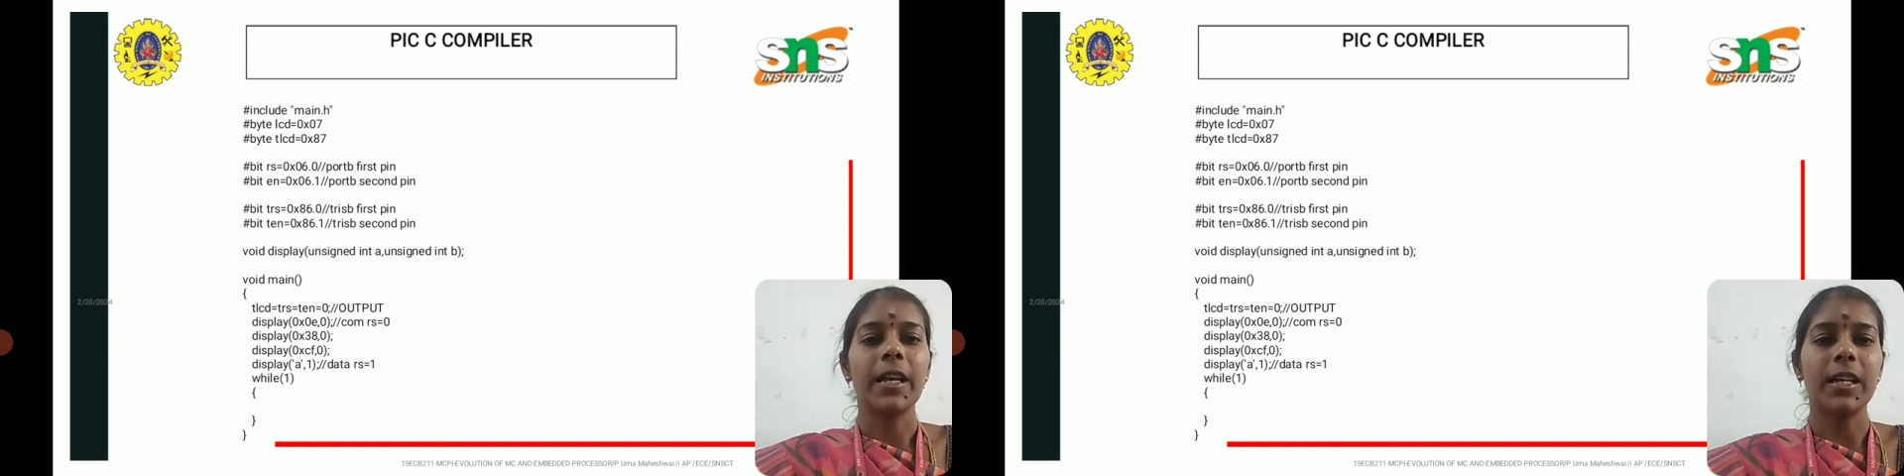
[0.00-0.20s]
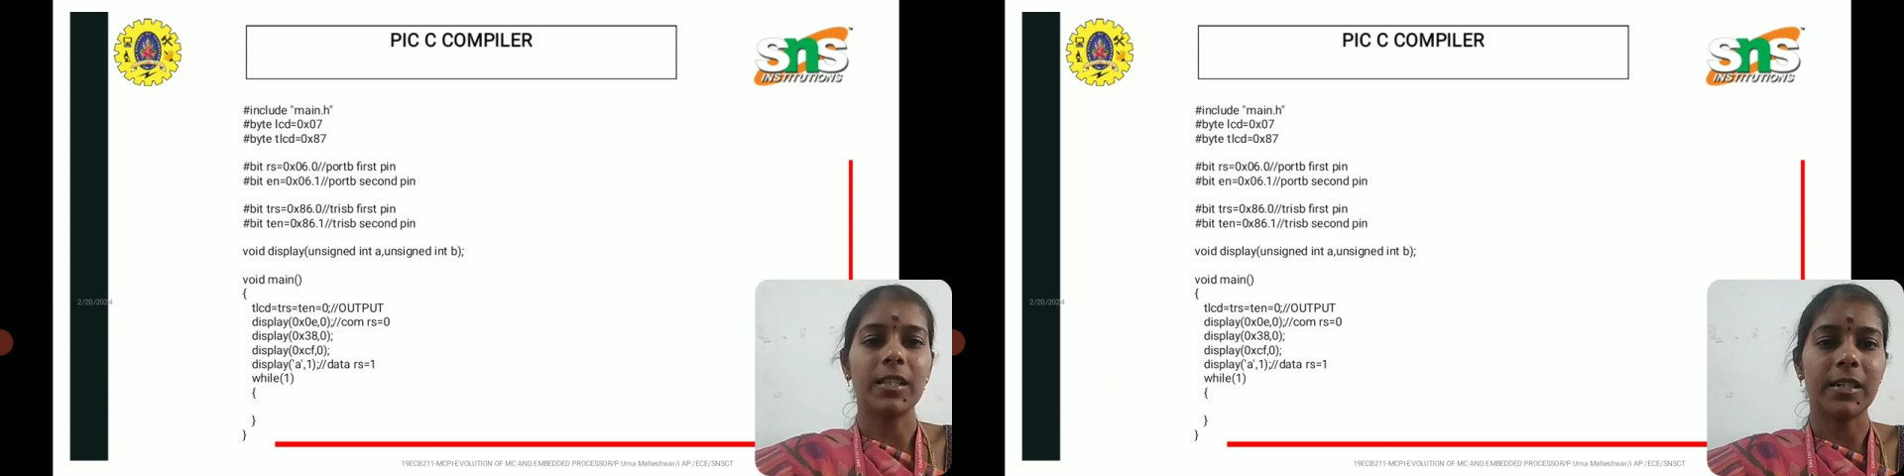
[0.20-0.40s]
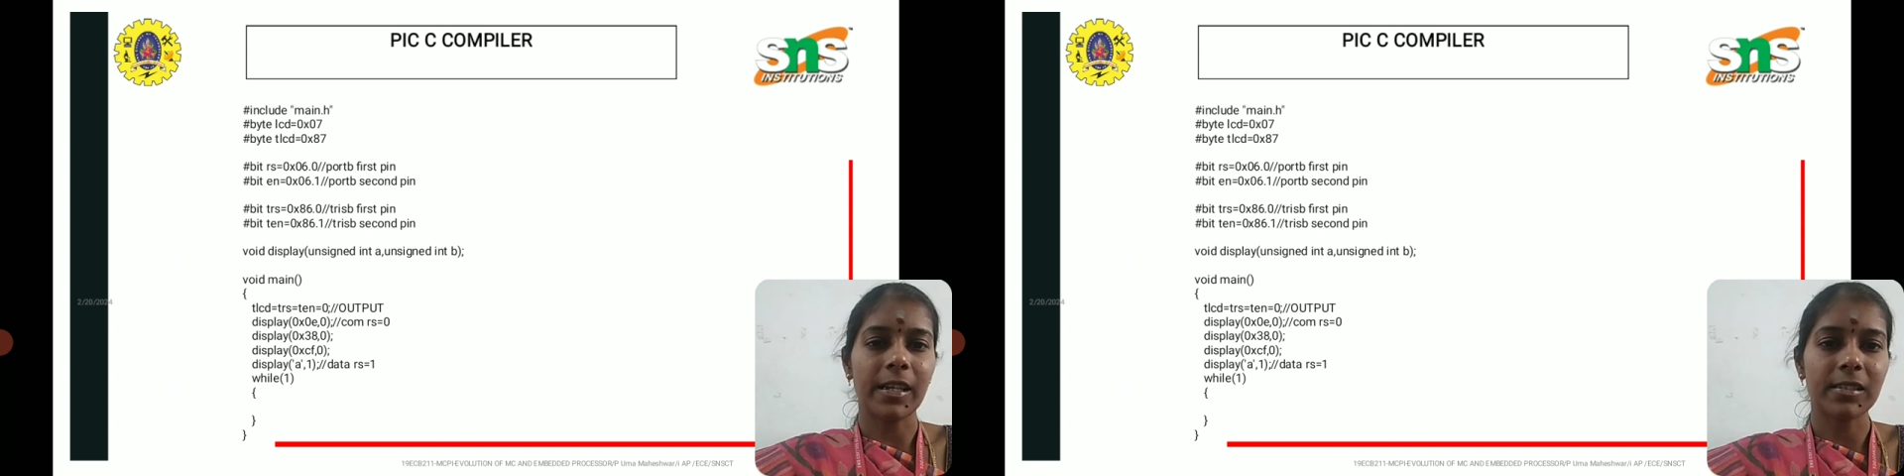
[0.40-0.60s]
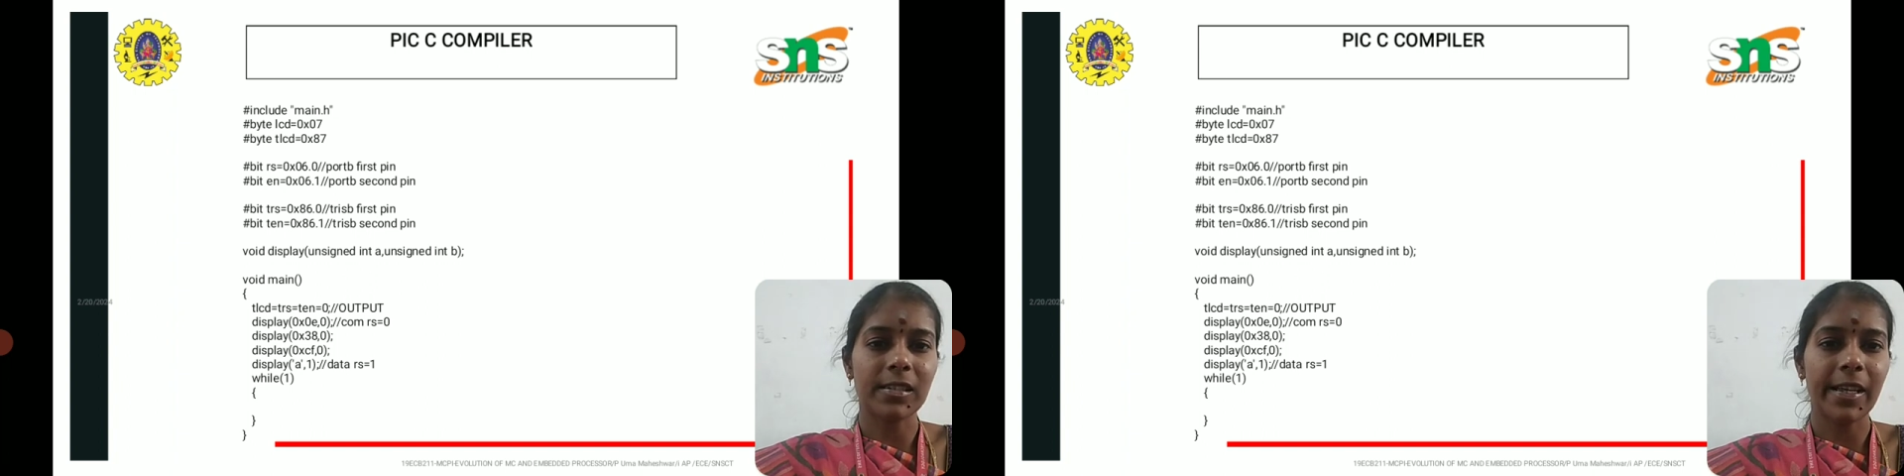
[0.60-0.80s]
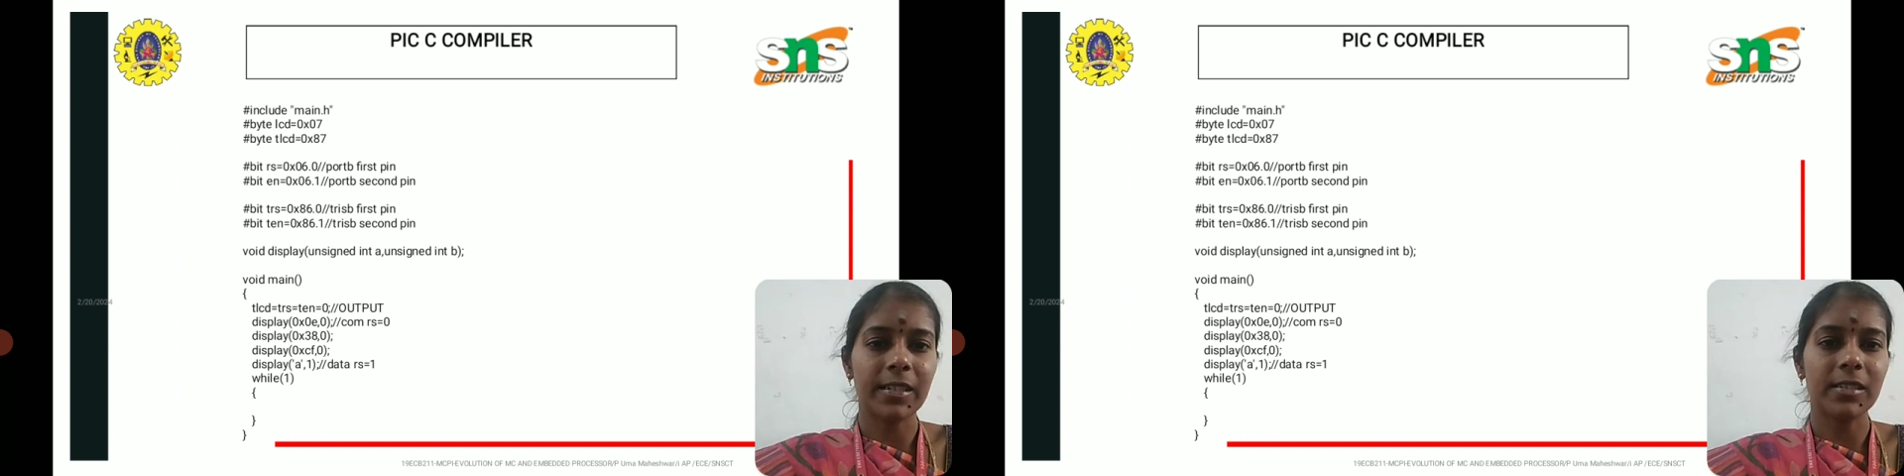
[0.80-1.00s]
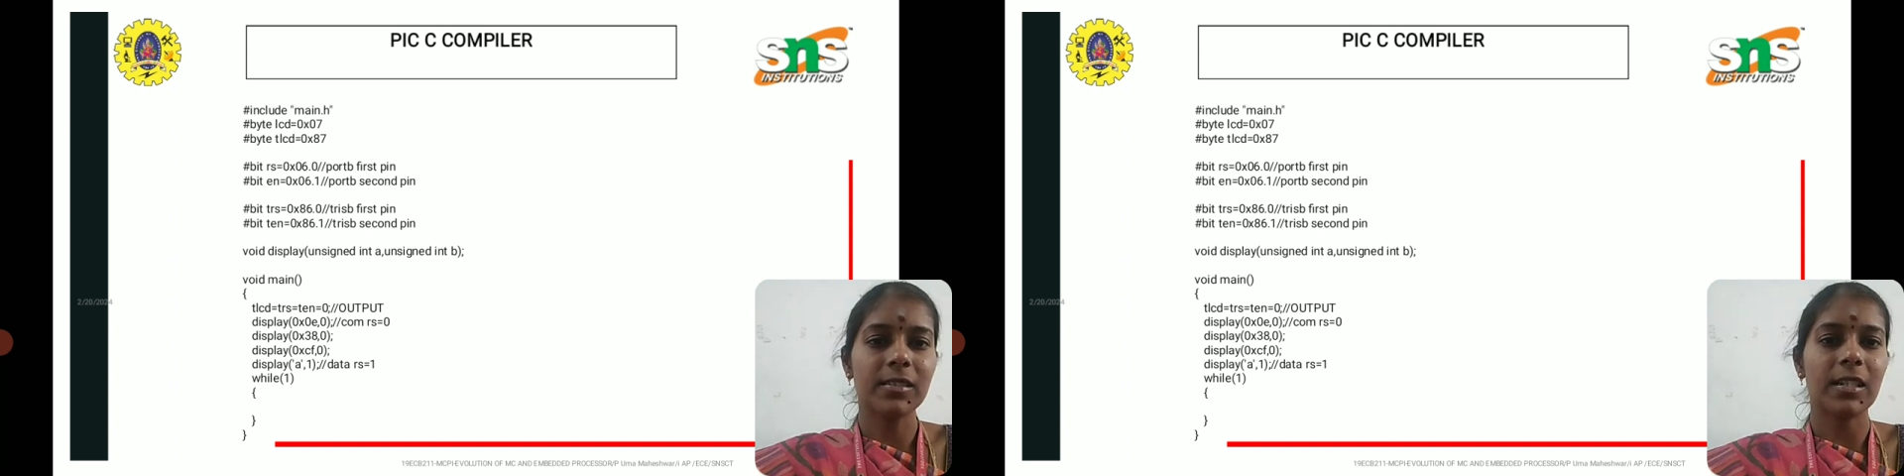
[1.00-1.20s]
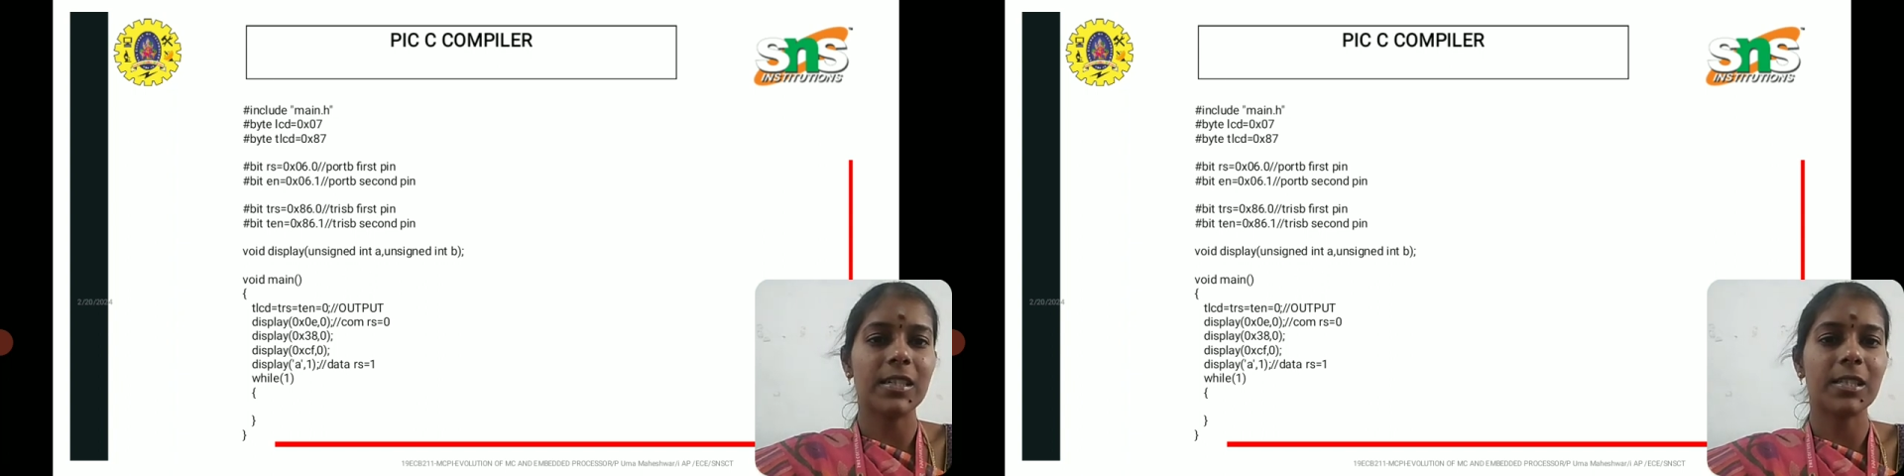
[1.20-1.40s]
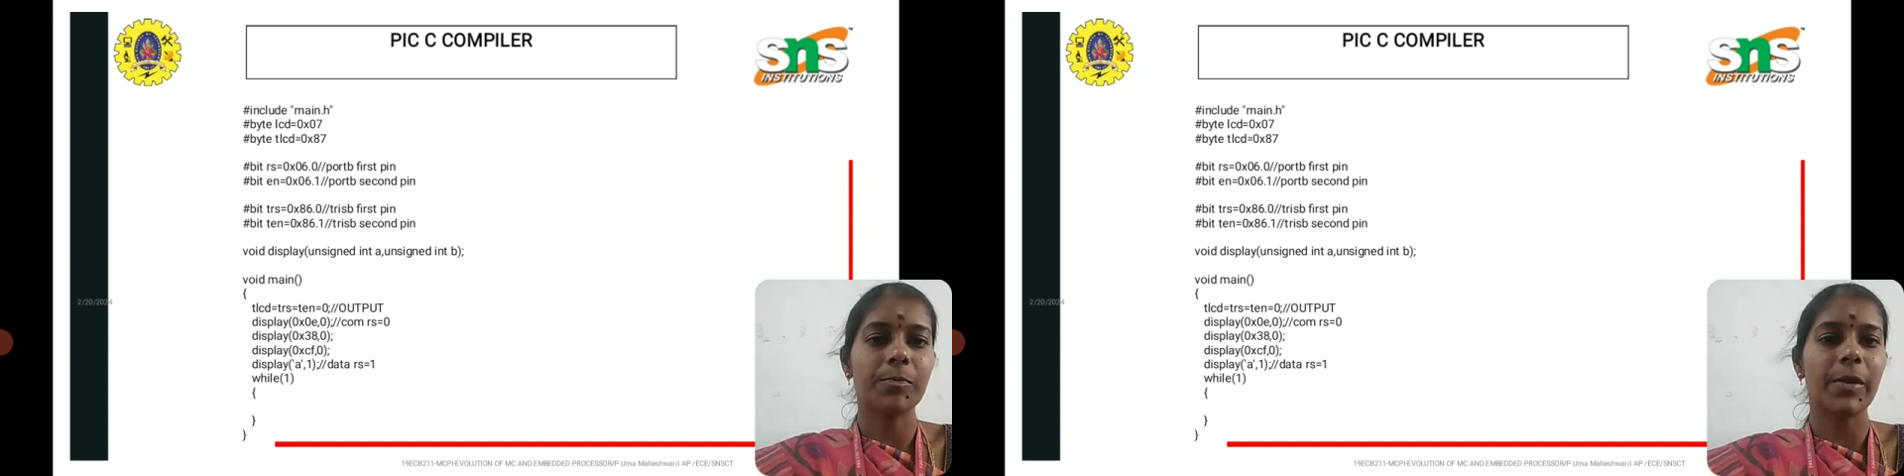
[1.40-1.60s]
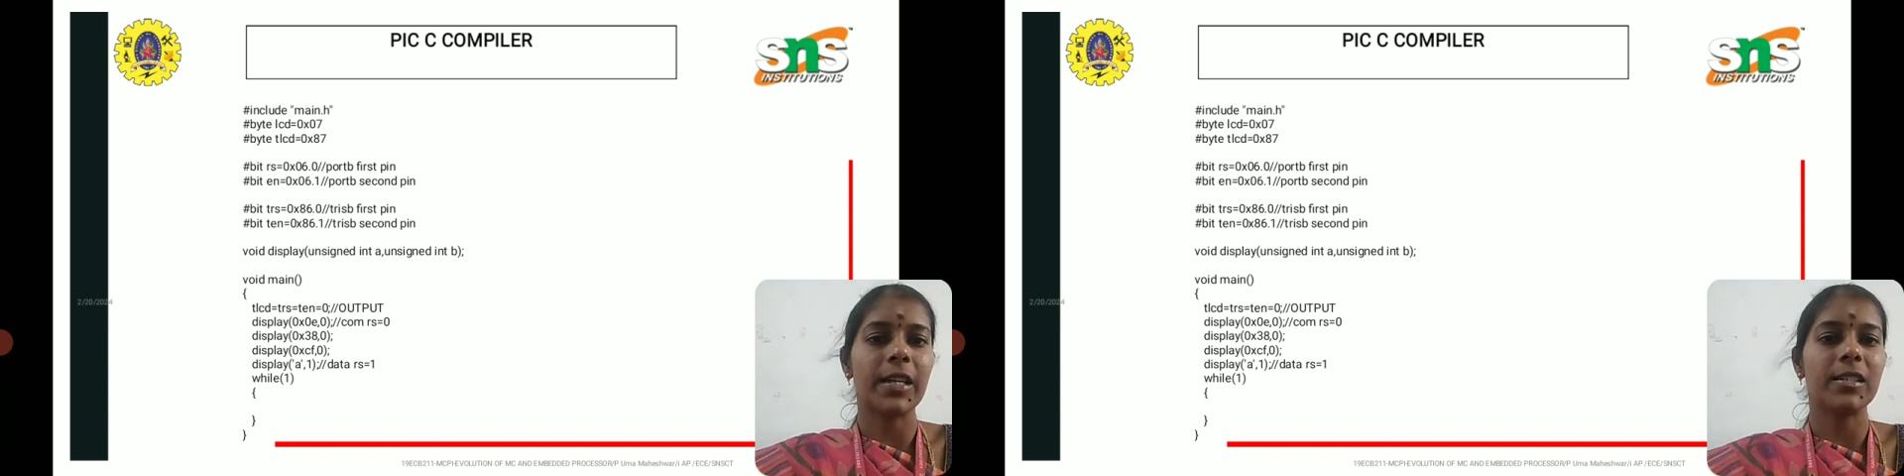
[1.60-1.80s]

Here the next line is a display,